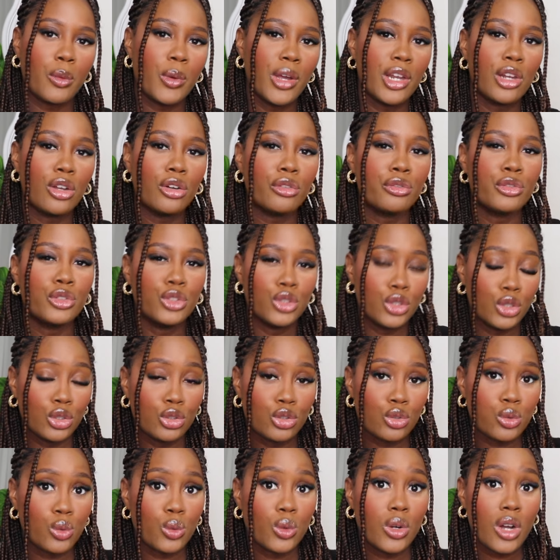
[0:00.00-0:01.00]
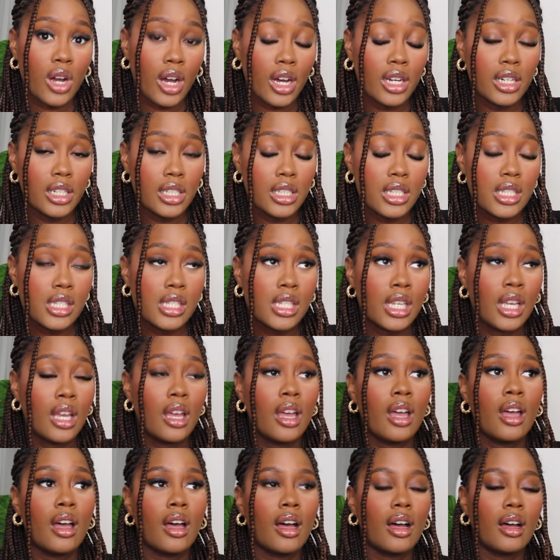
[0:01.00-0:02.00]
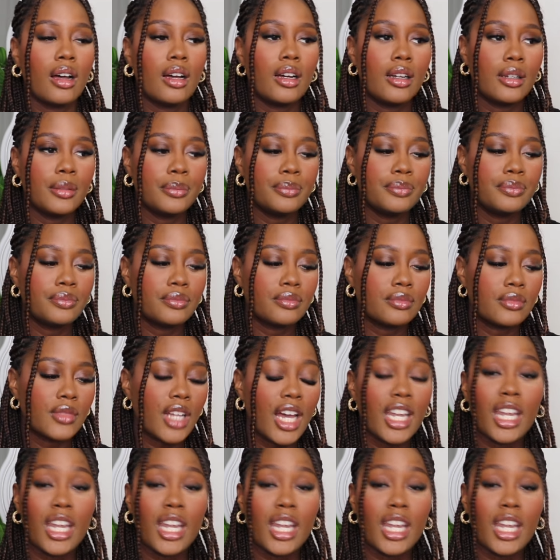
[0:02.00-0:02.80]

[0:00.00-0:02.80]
I wear a lot of neutral colours um,